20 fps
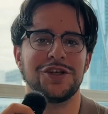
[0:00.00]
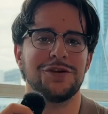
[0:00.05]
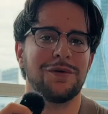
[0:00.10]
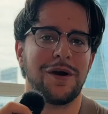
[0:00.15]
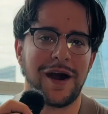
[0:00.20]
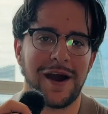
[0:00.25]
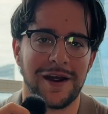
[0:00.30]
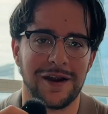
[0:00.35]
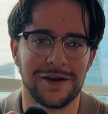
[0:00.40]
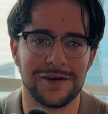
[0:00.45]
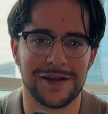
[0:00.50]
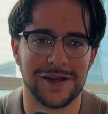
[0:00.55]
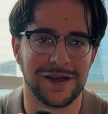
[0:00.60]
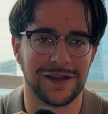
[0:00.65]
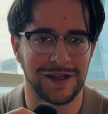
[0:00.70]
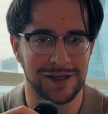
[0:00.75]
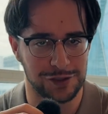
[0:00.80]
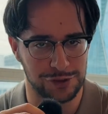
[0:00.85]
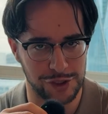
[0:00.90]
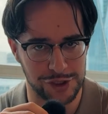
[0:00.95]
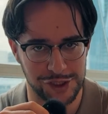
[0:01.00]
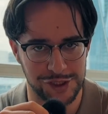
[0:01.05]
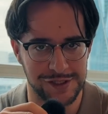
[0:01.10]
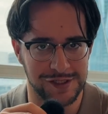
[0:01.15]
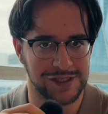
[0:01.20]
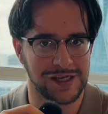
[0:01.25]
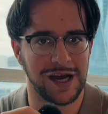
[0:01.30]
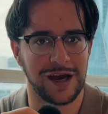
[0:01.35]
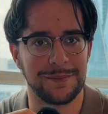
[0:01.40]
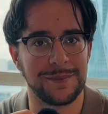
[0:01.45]
you hired an electrician
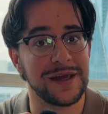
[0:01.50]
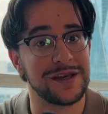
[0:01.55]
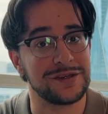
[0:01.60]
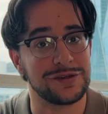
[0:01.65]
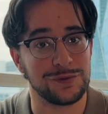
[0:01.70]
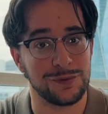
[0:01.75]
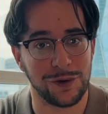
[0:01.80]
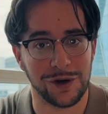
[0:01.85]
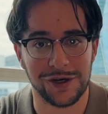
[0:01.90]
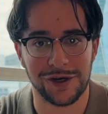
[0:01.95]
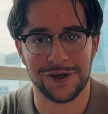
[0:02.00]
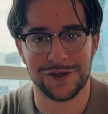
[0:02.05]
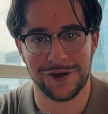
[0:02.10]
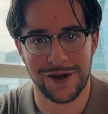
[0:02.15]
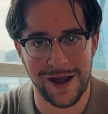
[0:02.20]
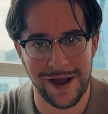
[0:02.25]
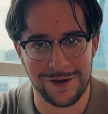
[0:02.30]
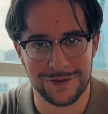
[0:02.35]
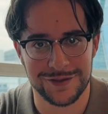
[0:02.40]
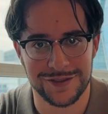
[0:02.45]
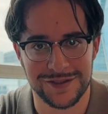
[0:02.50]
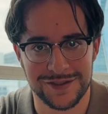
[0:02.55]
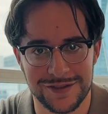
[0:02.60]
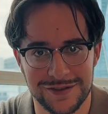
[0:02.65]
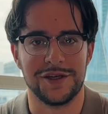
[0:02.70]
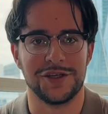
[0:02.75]
to come and do work on your house.